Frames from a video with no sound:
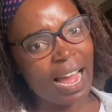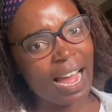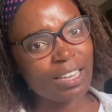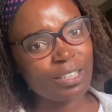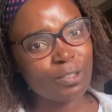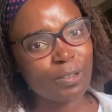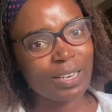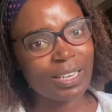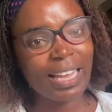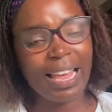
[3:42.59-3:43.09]

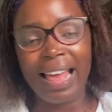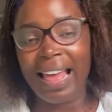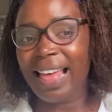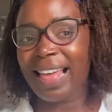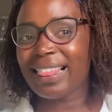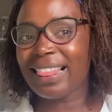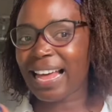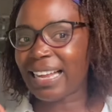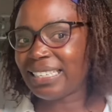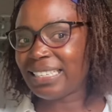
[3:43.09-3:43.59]
Actually,
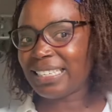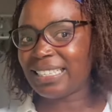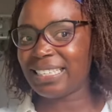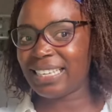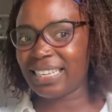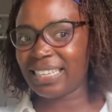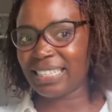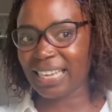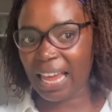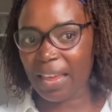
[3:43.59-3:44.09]
that is
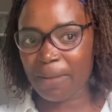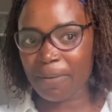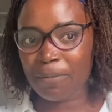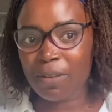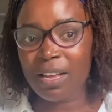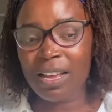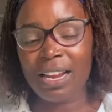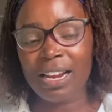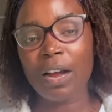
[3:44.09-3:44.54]
the time